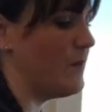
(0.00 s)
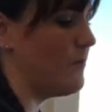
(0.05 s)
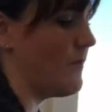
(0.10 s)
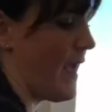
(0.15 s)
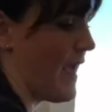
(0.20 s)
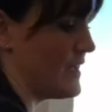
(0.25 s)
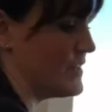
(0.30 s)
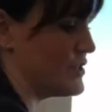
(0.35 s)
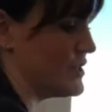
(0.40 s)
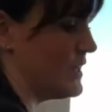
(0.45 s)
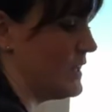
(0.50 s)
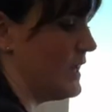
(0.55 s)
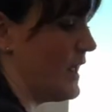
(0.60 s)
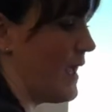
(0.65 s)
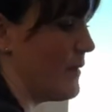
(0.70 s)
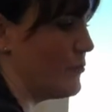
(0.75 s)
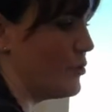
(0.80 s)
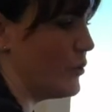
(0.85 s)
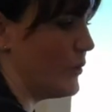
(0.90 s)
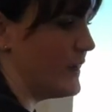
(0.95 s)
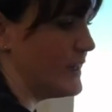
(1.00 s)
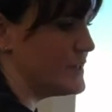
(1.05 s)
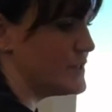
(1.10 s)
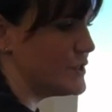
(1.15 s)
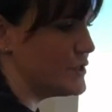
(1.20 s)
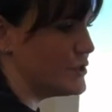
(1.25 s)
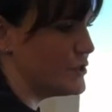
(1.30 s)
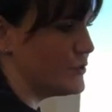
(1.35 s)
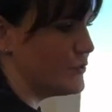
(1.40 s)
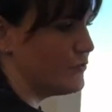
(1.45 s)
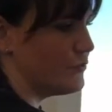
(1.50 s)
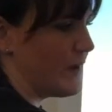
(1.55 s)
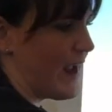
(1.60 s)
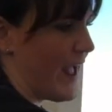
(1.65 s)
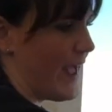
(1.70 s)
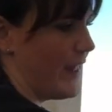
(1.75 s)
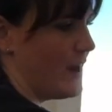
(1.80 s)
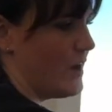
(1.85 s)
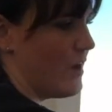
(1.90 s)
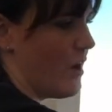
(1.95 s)
imagine, I'm going to do
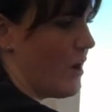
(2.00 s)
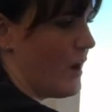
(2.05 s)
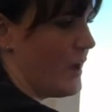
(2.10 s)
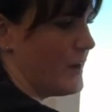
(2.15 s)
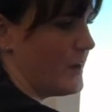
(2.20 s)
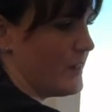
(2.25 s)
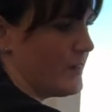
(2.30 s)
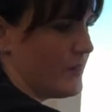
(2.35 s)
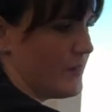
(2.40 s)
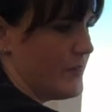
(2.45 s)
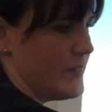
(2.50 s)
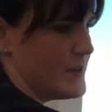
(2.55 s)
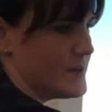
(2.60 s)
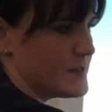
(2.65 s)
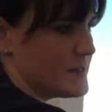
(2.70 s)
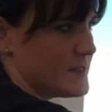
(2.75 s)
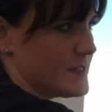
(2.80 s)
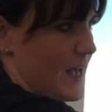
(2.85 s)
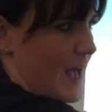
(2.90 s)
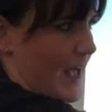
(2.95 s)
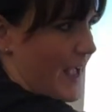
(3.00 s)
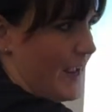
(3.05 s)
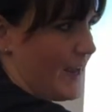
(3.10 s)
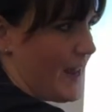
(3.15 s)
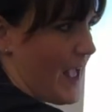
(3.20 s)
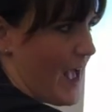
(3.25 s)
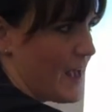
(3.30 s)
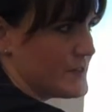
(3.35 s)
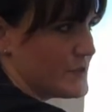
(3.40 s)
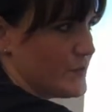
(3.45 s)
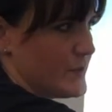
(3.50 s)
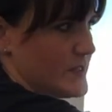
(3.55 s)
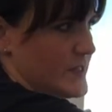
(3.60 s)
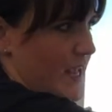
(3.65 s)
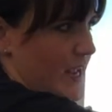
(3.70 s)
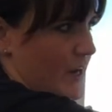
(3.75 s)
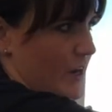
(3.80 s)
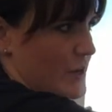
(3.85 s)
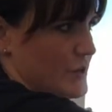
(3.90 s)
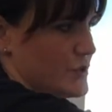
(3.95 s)
red on this side as we
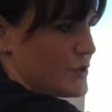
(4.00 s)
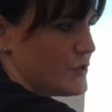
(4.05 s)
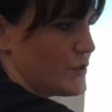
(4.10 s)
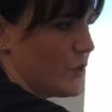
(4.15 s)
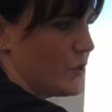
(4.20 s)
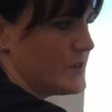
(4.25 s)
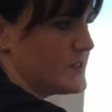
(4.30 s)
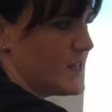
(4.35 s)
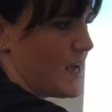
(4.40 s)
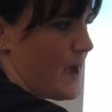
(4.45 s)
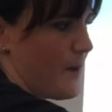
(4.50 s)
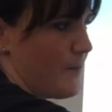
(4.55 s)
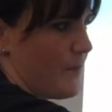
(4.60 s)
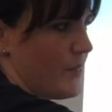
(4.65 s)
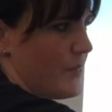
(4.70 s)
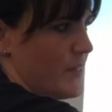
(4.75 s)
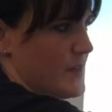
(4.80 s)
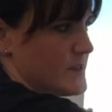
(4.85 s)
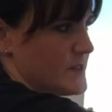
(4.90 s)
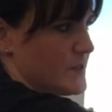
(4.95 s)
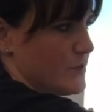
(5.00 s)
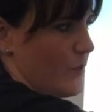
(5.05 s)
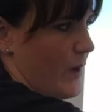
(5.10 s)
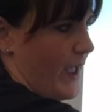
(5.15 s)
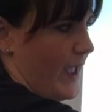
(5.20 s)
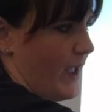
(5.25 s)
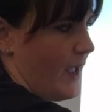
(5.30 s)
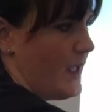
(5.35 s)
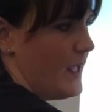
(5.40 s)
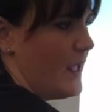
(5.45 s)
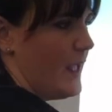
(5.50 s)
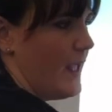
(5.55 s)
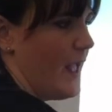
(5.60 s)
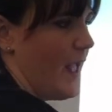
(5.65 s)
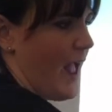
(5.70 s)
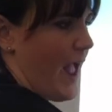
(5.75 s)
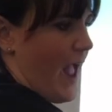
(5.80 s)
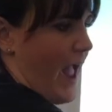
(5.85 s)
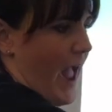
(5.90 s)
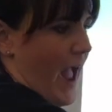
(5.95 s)
take our strokes up this way,
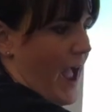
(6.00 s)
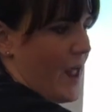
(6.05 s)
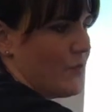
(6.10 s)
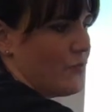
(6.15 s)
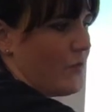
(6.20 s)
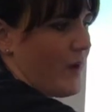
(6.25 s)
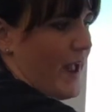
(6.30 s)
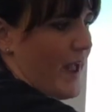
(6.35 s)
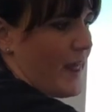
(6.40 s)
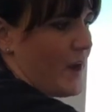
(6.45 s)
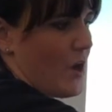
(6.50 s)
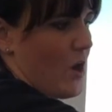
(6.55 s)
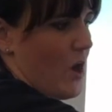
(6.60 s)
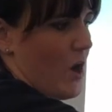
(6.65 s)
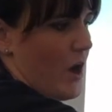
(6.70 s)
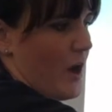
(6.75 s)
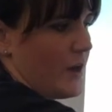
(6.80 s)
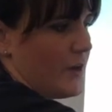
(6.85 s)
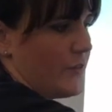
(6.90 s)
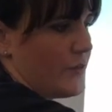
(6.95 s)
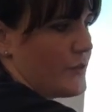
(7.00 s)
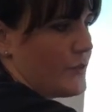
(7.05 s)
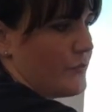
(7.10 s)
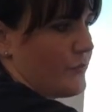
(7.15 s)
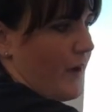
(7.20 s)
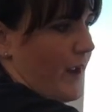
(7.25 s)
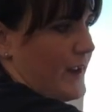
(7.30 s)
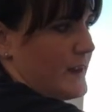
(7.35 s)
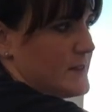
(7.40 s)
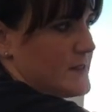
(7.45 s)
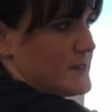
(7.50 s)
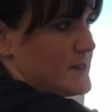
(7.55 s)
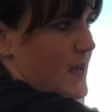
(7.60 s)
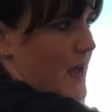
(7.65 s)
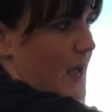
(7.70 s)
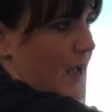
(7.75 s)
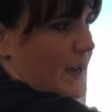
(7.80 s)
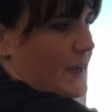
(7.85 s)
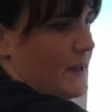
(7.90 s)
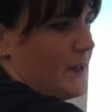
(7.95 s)
and red on the right
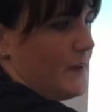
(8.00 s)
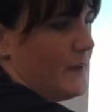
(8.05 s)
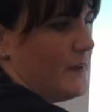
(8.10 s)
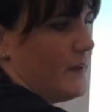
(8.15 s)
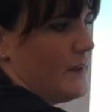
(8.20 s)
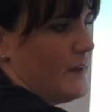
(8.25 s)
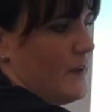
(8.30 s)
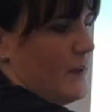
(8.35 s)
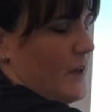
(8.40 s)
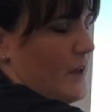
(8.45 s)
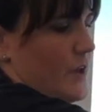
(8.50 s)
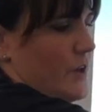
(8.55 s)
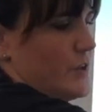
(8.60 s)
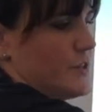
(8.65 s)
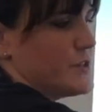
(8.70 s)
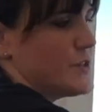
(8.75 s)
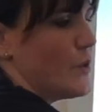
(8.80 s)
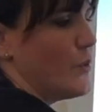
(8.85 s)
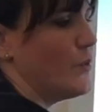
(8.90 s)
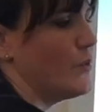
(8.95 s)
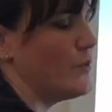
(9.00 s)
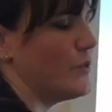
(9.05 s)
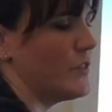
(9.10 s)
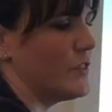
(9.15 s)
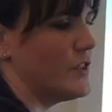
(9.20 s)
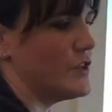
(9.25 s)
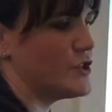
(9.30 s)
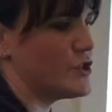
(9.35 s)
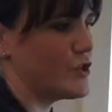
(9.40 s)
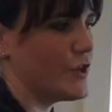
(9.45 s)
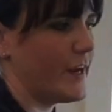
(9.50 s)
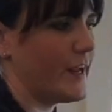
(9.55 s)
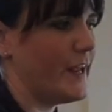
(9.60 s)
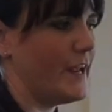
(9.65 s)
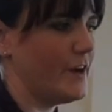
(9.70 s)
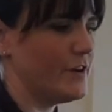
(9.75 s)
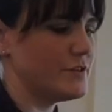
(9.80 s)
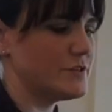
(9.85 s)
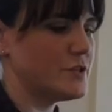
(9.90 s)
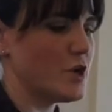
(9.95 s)
side. So the trick
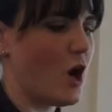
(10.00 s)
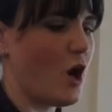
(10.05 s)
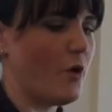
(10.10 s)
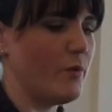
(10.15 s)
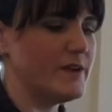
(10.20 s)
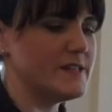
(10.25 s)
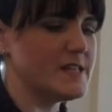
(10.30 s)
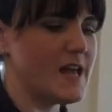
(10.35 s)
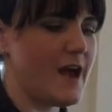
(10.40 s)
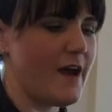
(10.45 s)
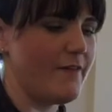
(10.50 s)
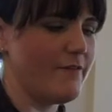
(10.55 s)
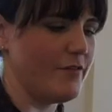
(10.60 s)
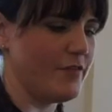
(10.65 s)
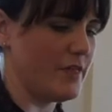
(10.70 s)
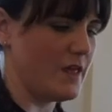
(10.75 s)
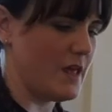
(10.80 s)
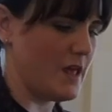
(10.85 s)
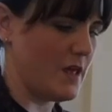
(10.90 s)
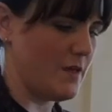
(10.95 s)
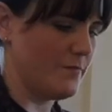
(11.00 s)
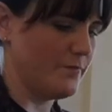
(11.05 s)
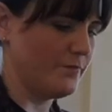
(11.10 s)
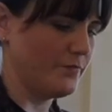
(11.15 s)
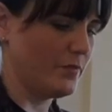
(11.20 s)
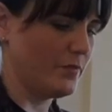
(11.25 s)
here is to always have the